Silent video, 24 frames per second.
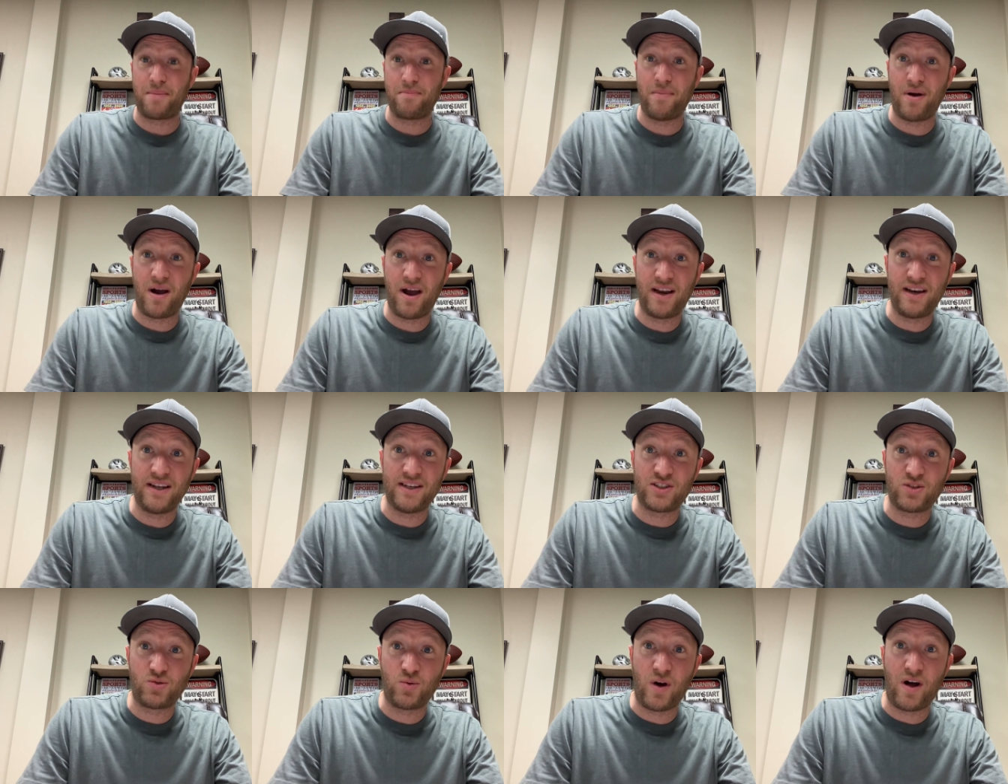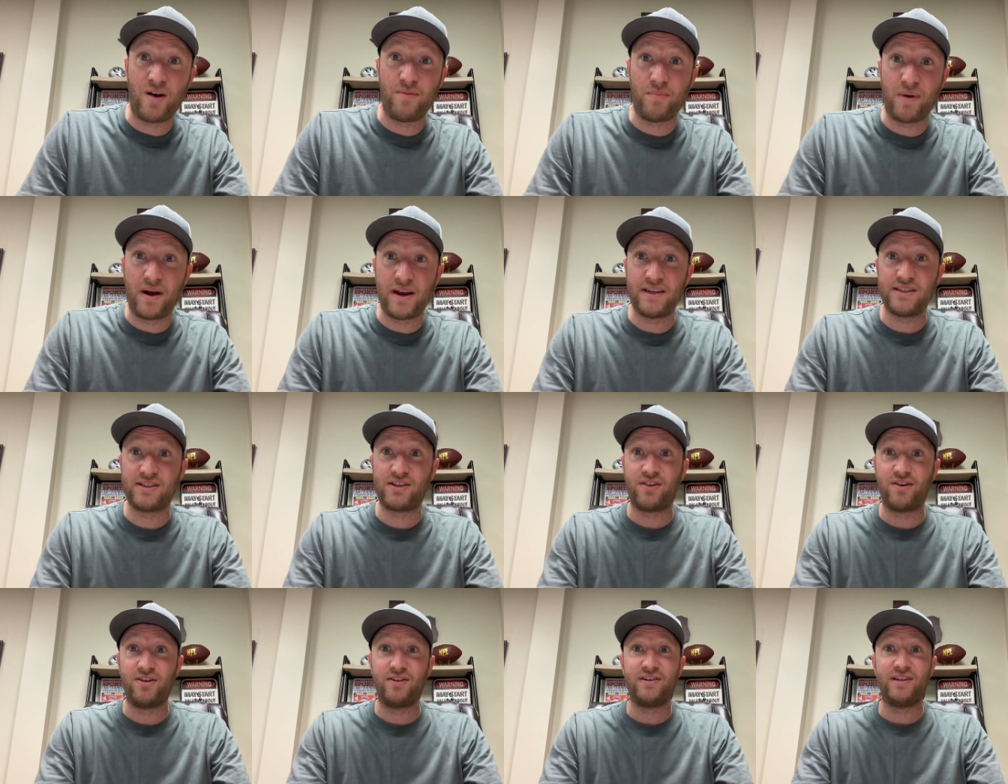minus 12, minus
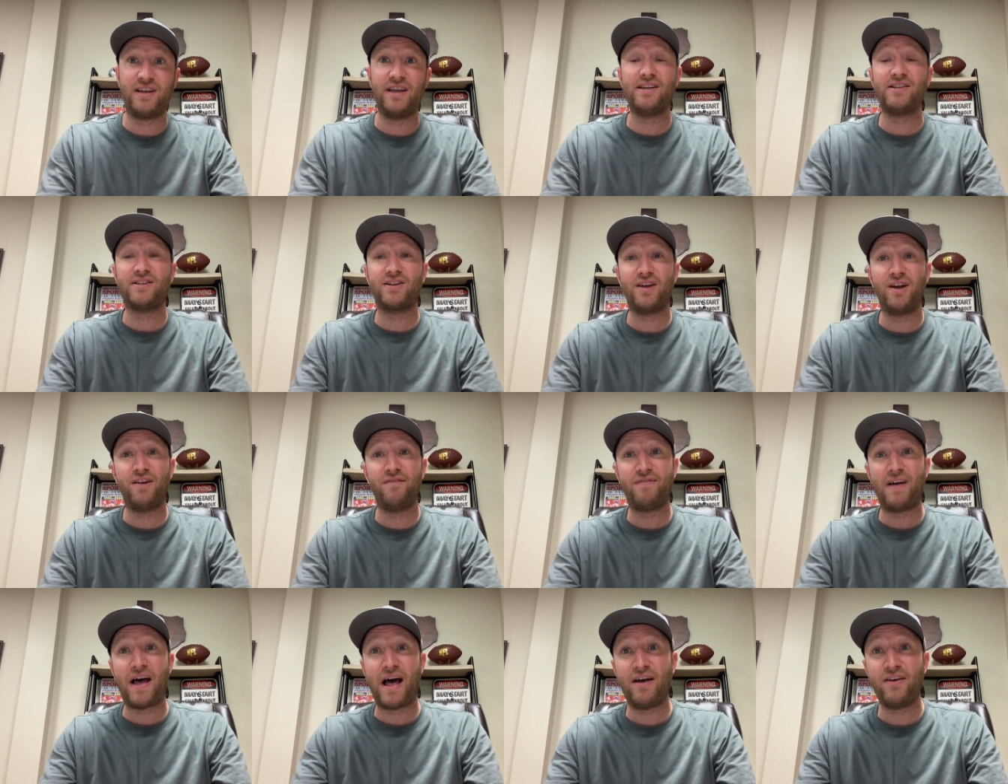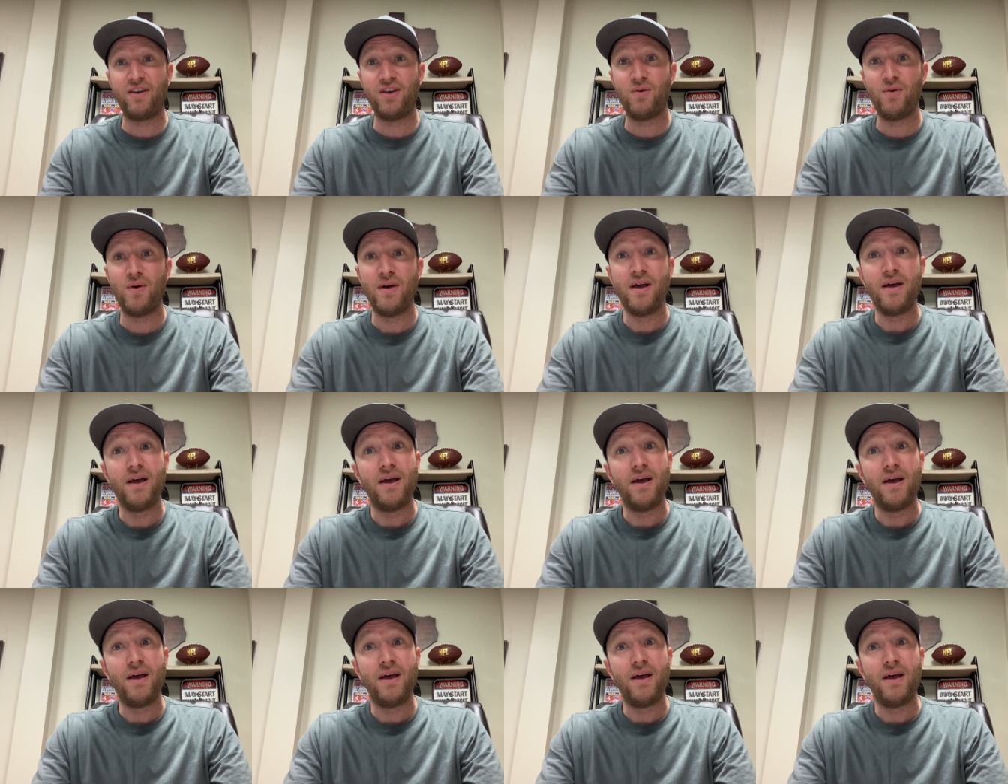13, good value.